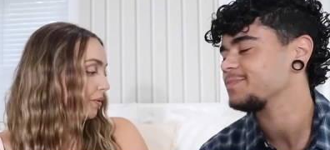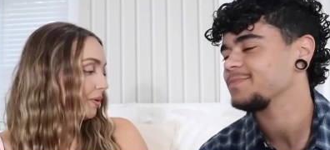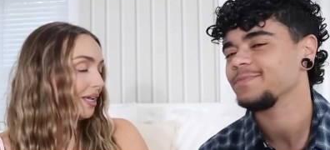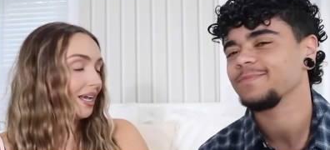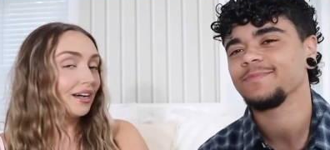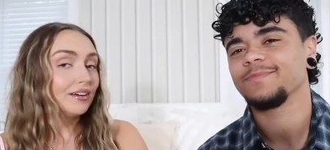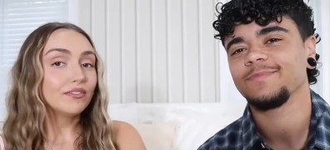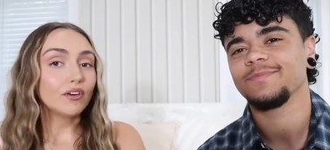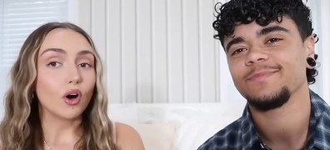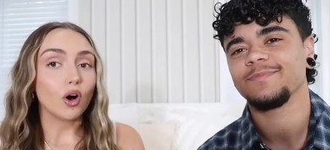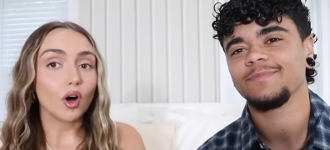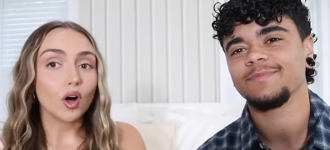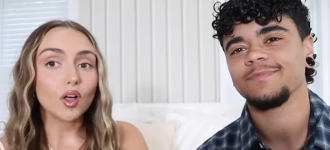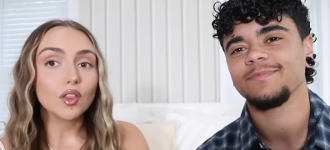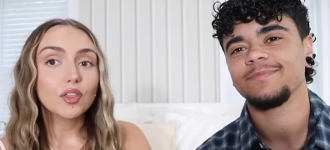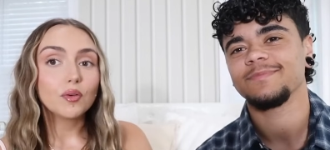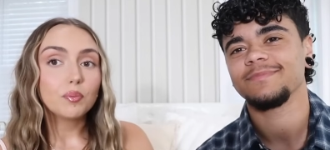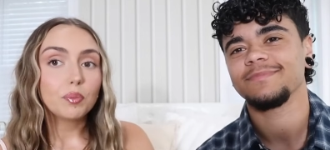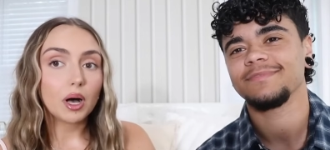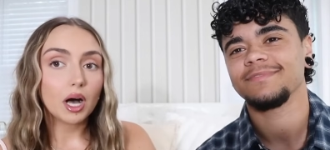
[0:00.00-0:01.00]
Speaker 1: We have
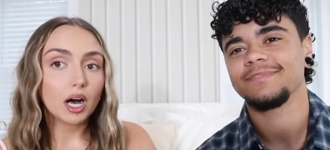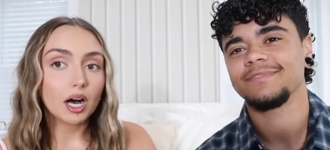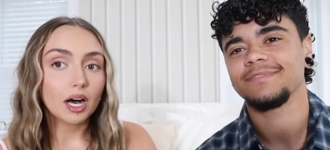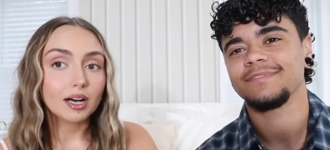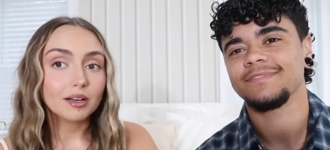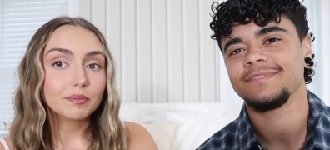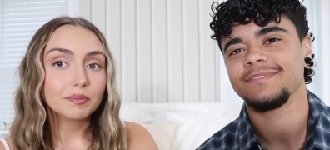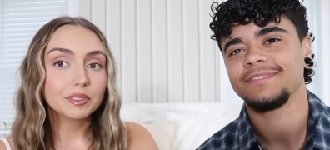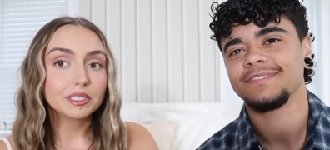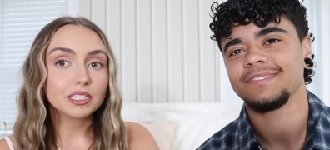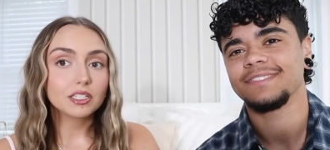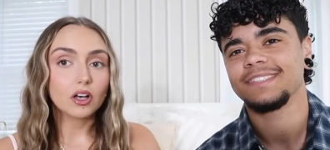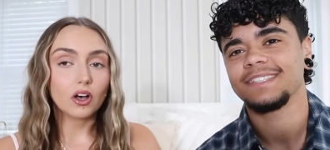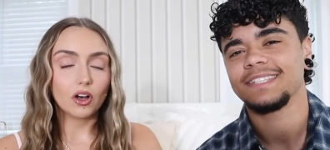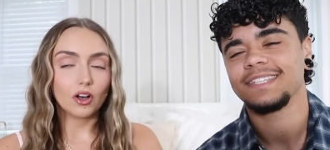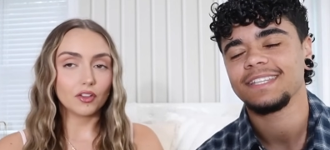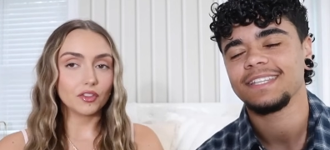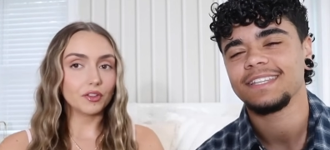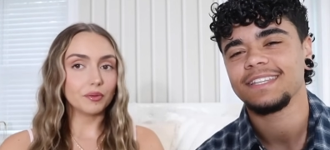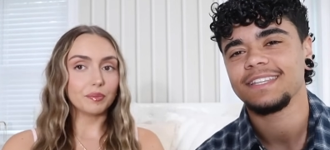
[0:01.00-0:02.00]
all the
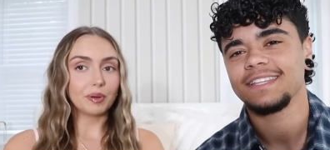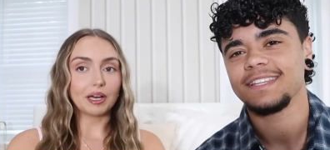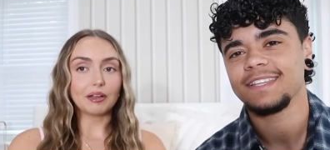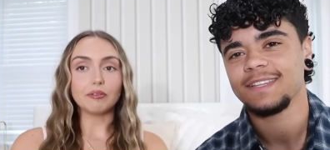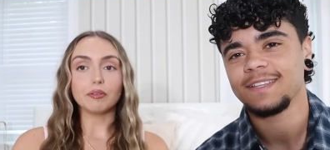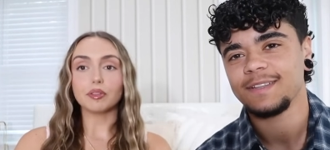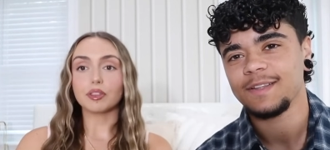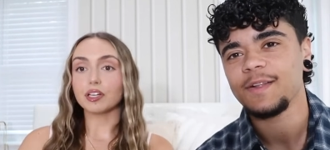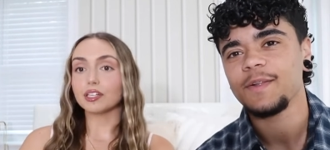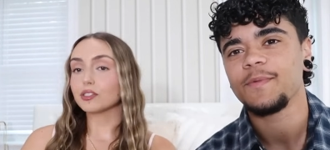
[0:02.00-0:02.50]
pups on the bed with